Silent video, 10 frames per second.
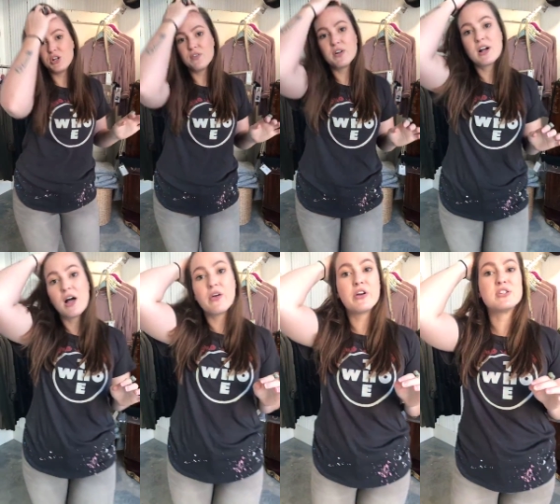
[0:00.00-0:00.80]
two different
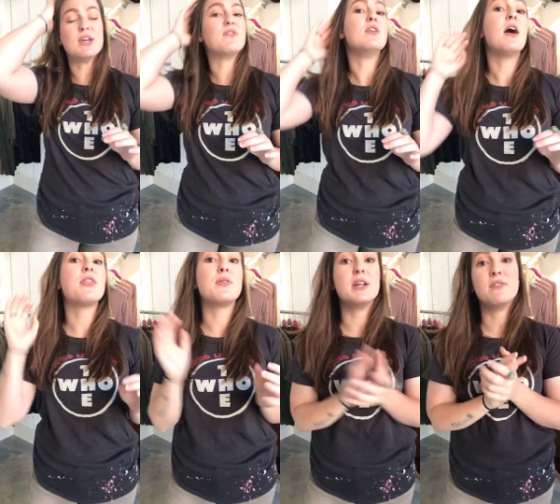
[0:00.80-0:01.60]
colors, if not
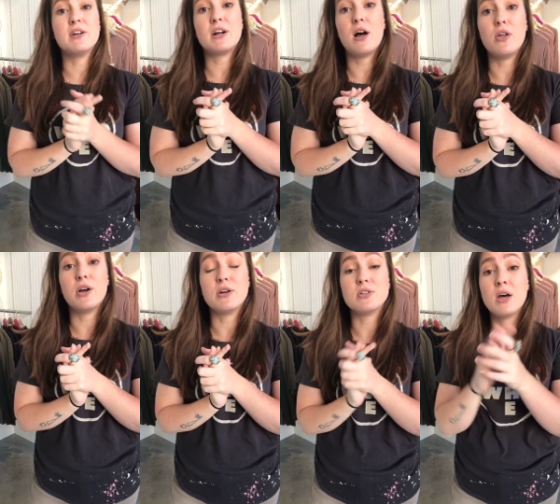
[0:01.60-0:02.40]
three different
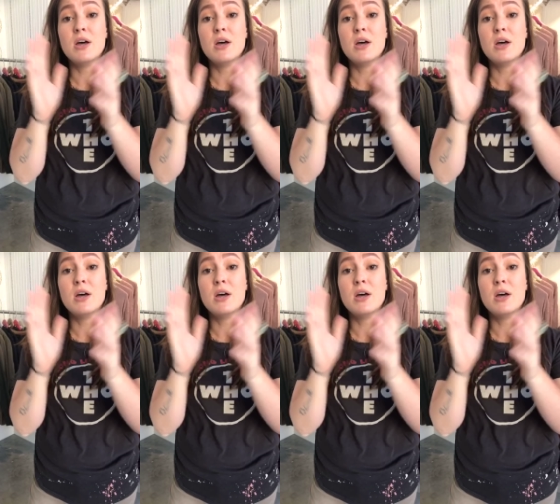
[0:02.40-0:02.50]
colors.